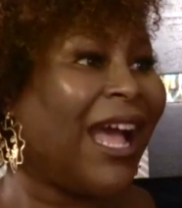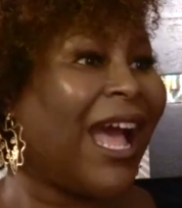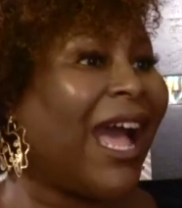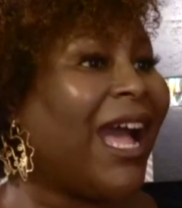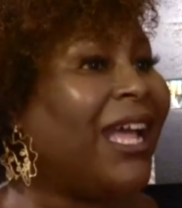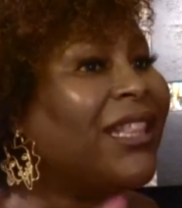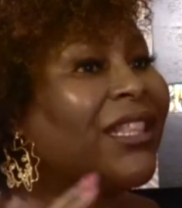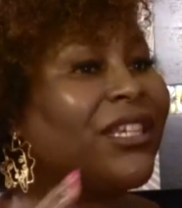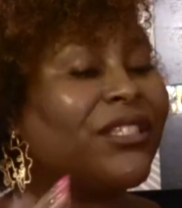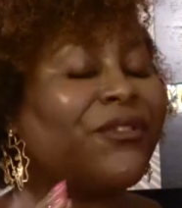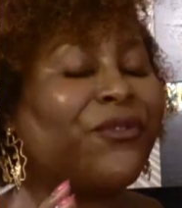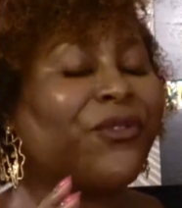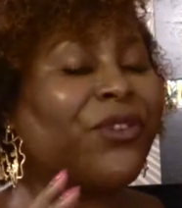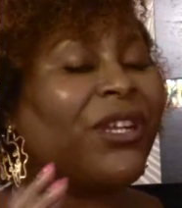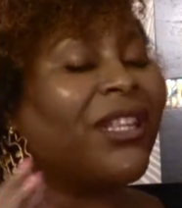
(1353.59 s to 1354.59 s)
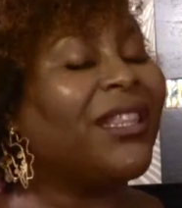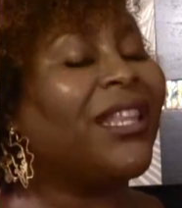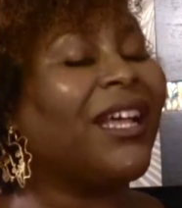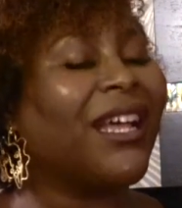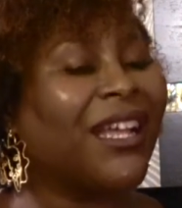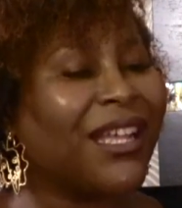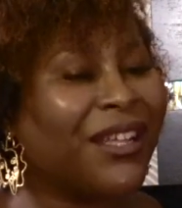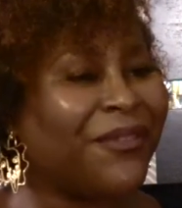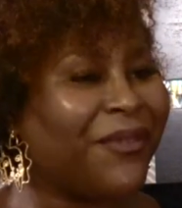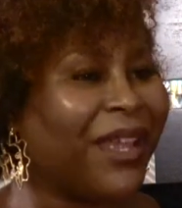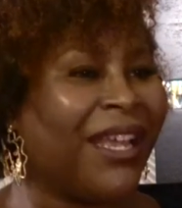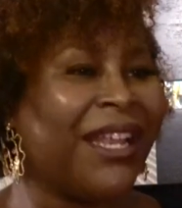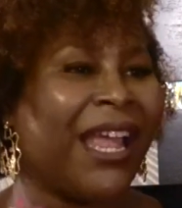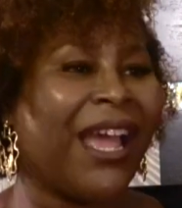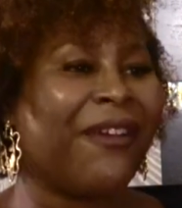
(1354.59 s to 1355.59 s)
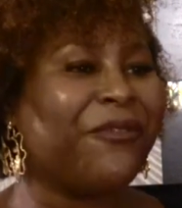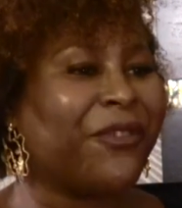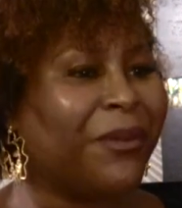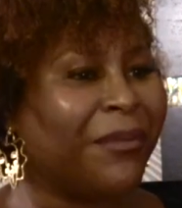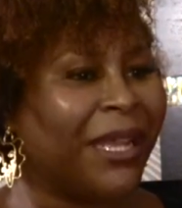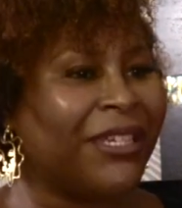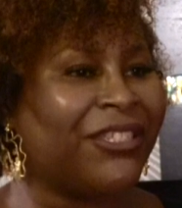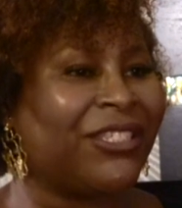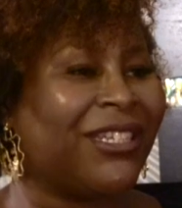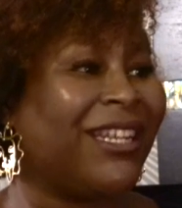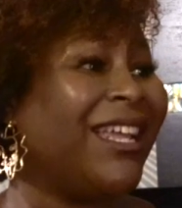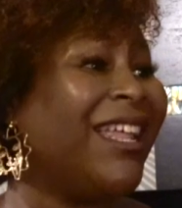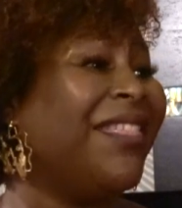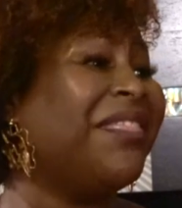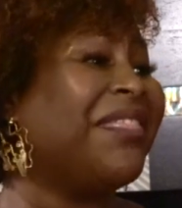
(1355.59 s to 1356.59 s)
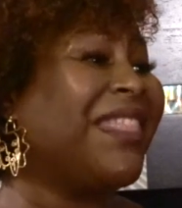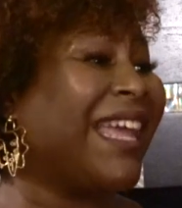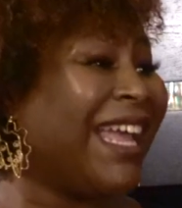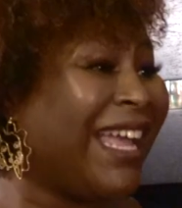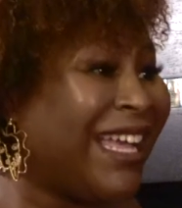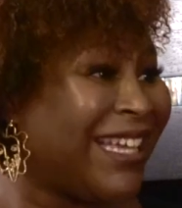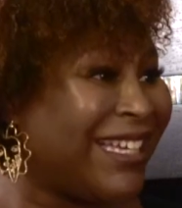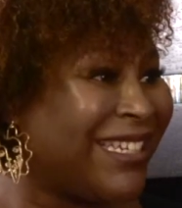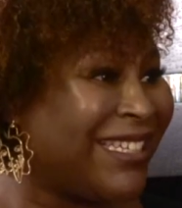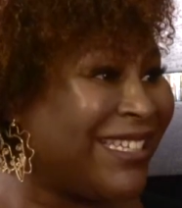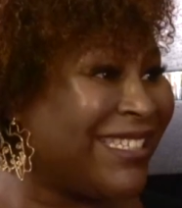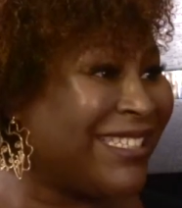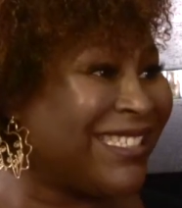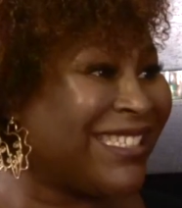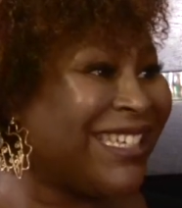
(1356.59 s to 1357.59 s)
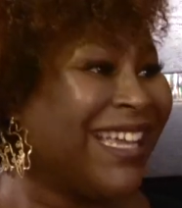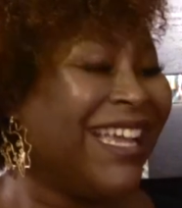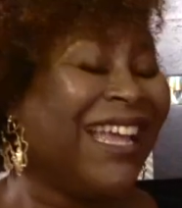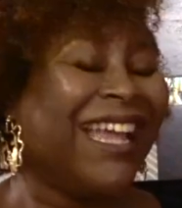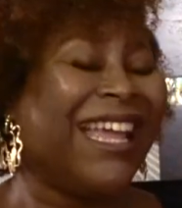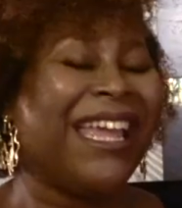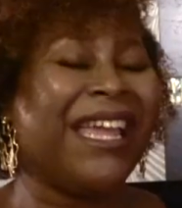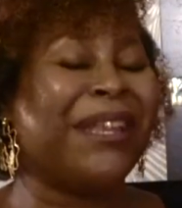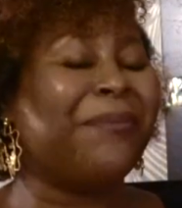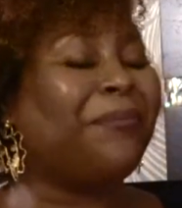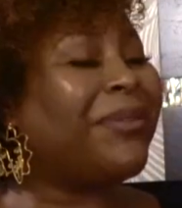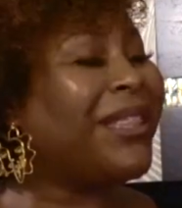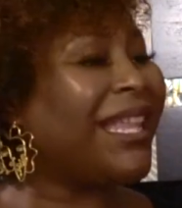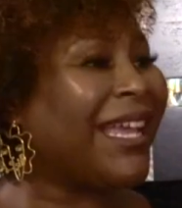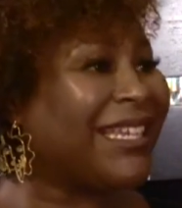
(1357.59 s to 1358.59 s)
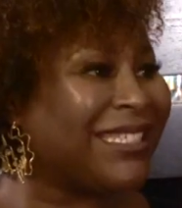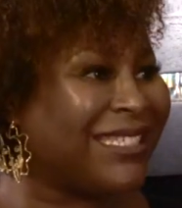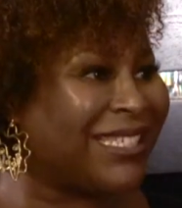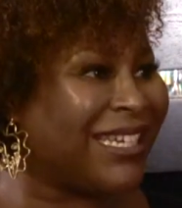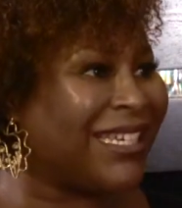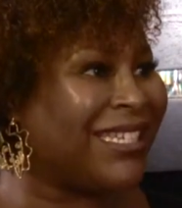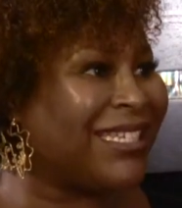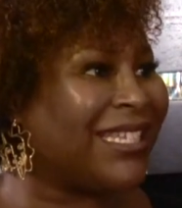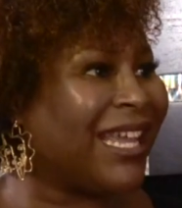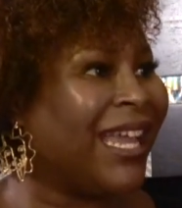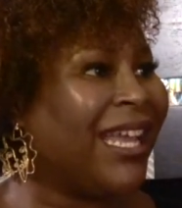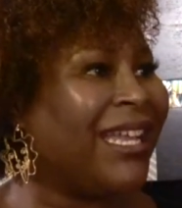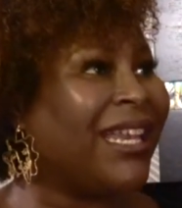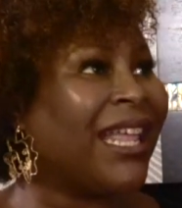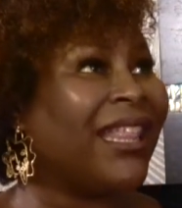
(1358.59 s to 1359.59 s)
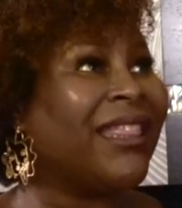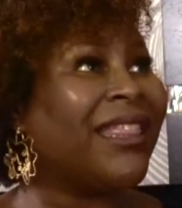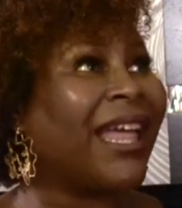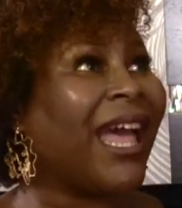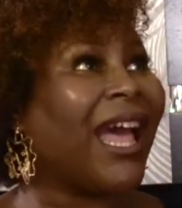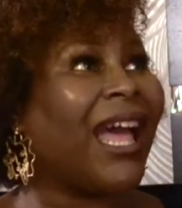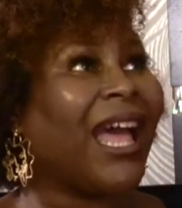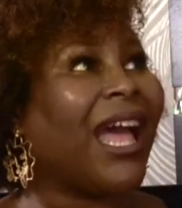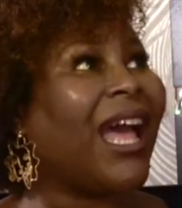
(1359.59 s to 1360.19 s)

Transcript: I looked for love and affirmation in things, in places, and that